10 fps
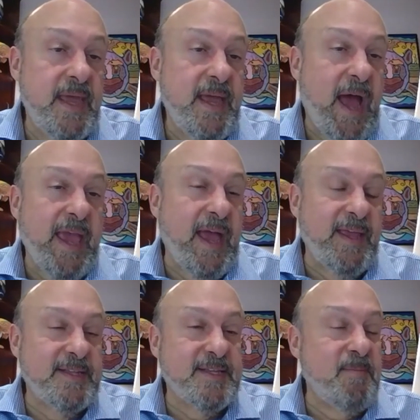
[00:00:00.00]

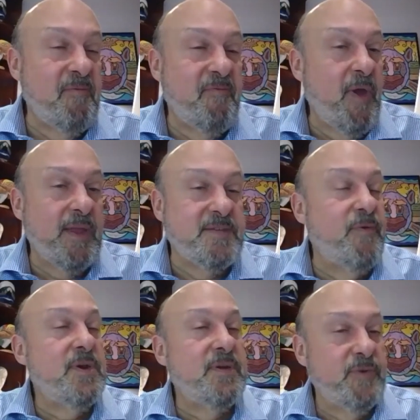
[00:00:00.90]
it's going to be it's
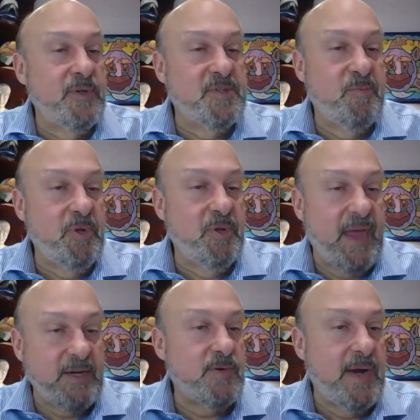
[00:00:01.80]
very difficult to build
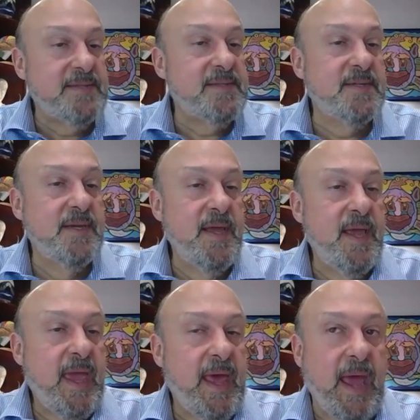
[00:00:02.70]
that trust,
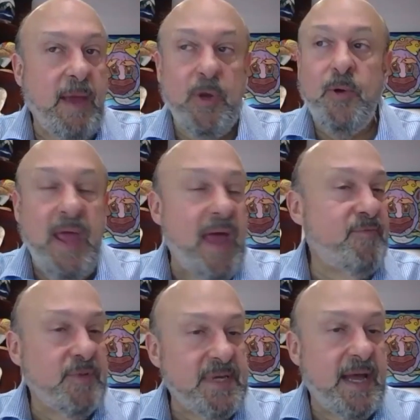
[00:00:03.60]
and we don't have
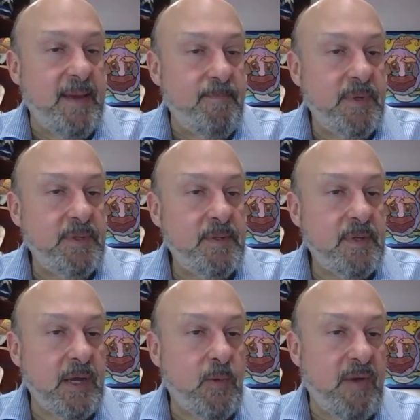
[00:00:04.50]
the time,
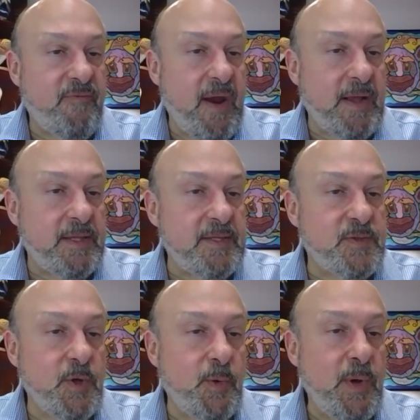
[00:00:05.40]
quite frankly.
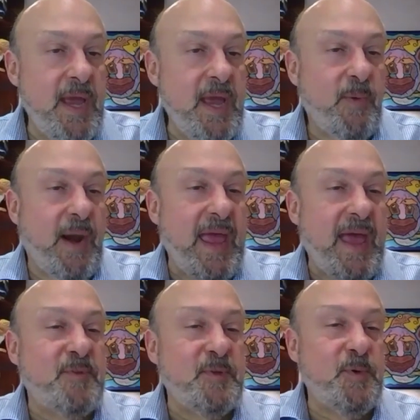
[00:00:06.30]
So what I
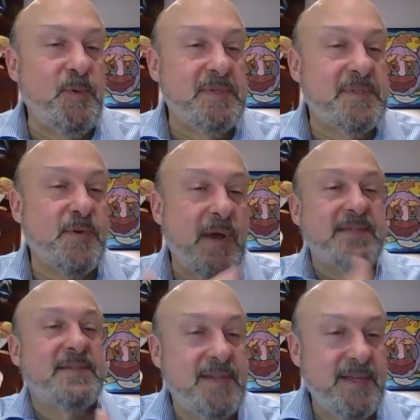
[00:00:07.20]
have to do is
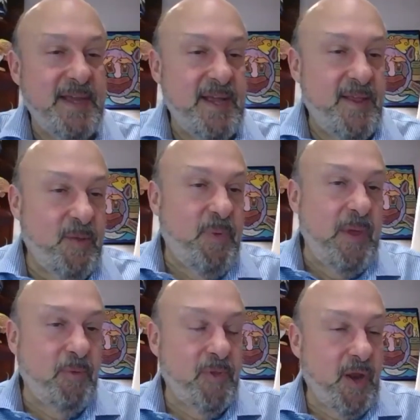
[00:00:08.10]
trust the
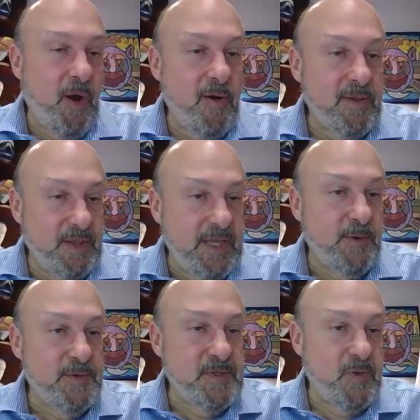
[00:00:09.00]
people that are
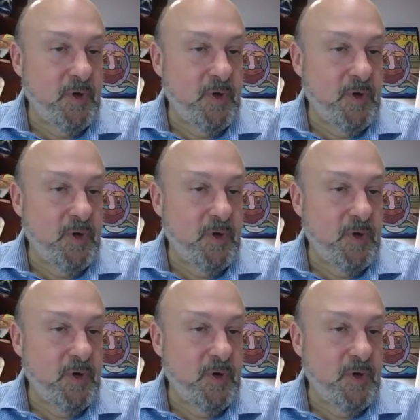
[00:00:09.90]
leaders in their